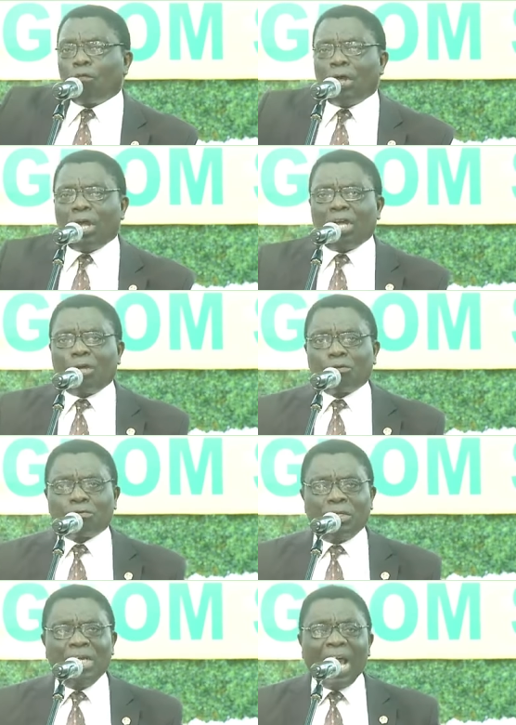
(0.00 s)
of her house
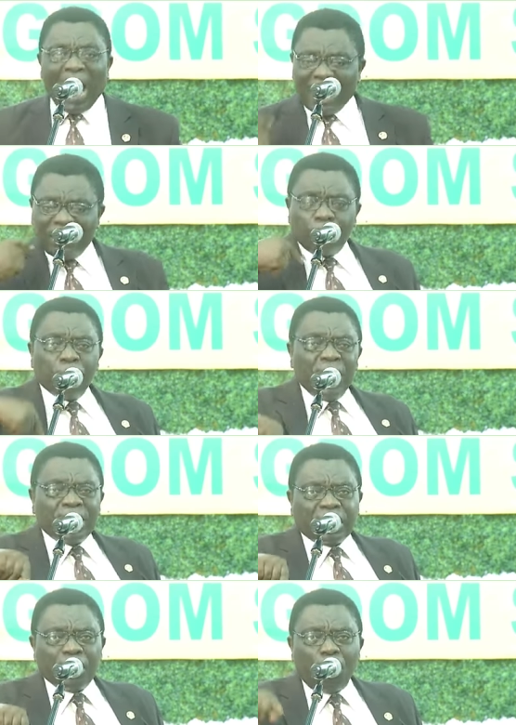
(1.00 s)
at the
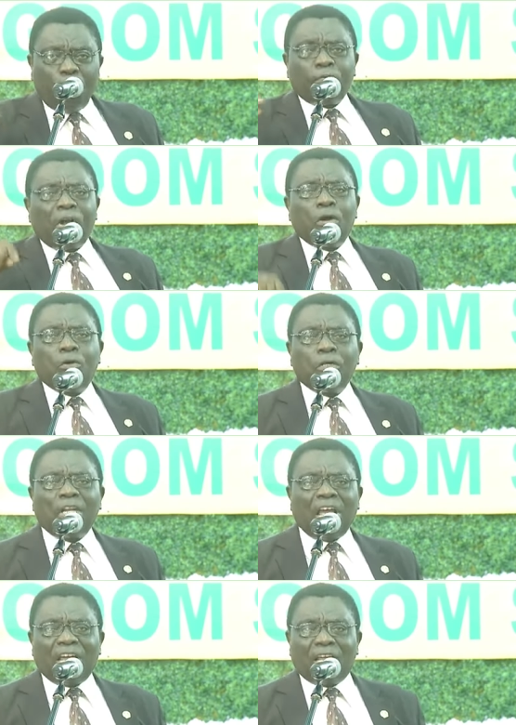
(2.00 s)
risk of our own
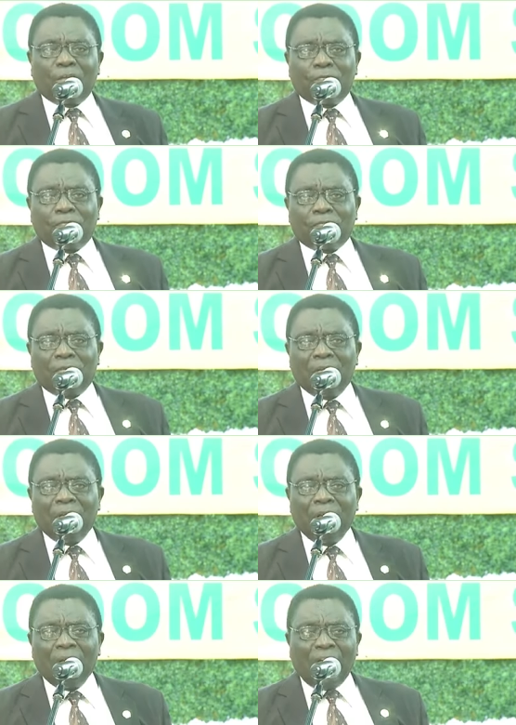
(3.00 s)
life.
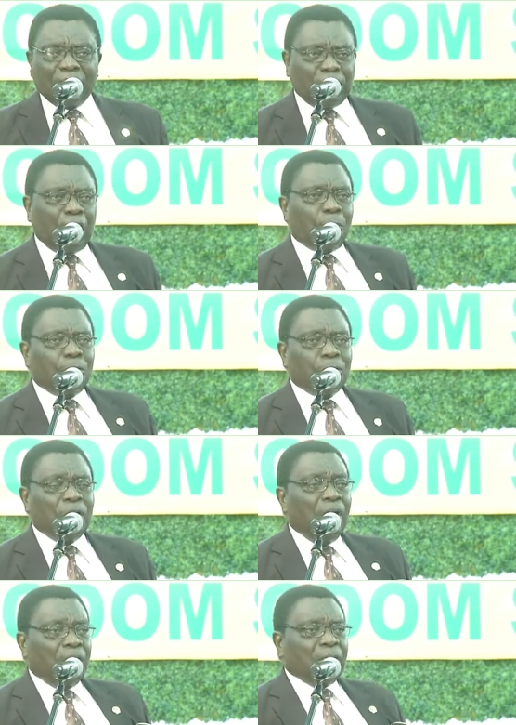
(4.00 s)
And it happened.
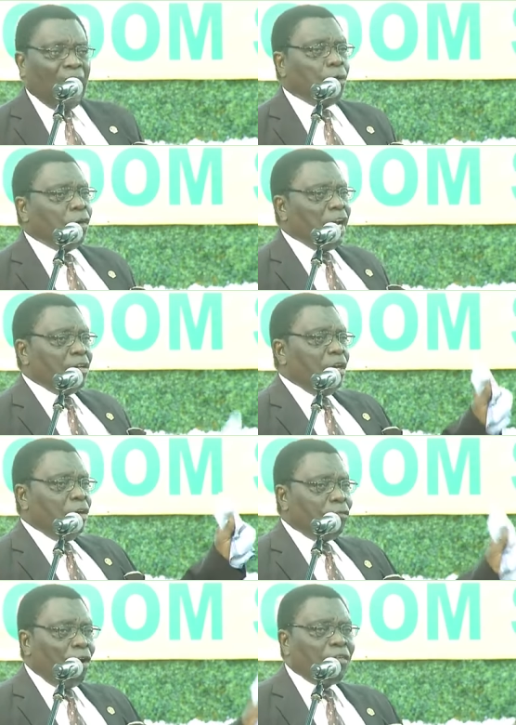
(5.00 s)
Now read
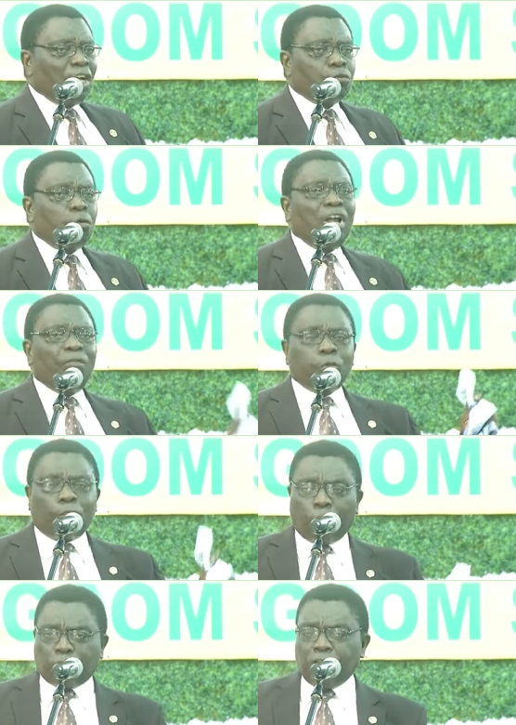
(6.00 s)
from verse 12 to
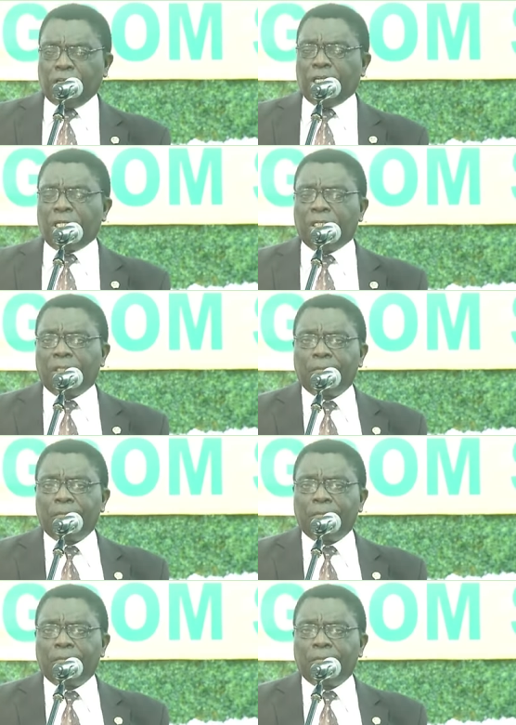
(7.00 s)
14.